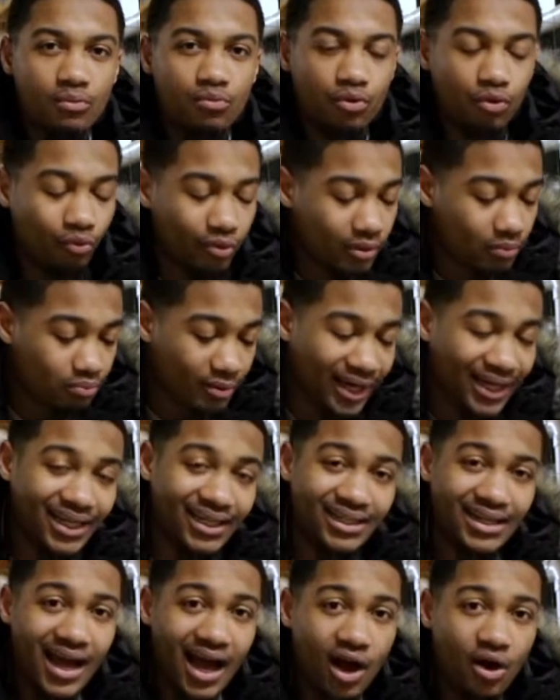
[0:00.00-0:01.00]
When we break
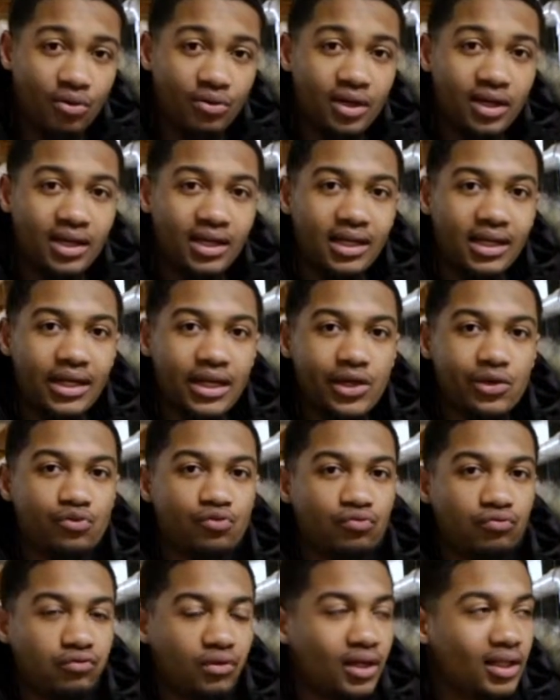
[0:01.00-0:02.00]
it down, it
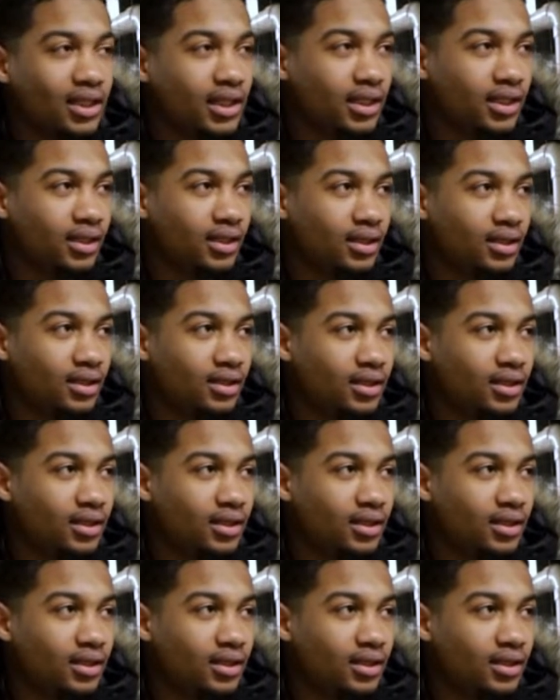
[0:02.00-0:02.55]
really,